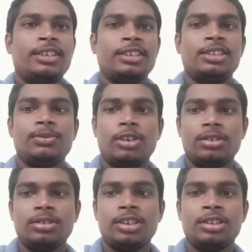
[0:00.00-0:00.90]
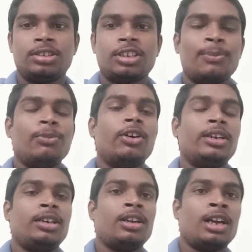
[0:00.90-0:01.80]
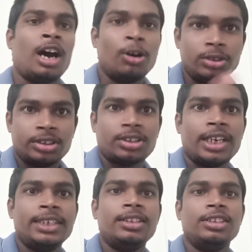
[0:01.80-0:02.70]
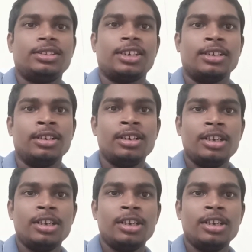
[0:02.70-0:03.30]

is what to say somewhat outside the sun.